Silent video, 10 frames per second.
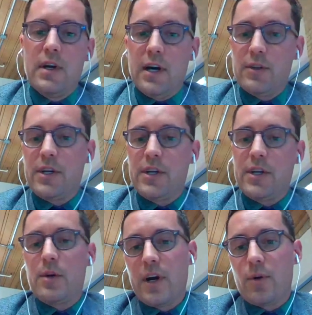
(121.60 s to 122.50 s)
healthcare
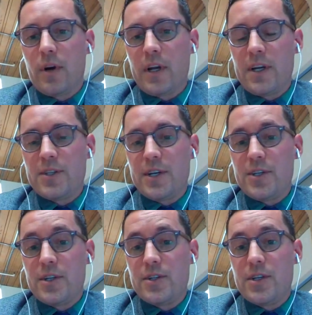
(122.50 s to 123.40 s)
provider
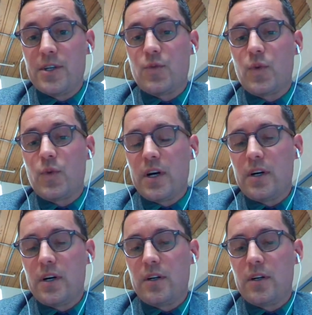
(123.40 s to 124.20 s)
organizations as well.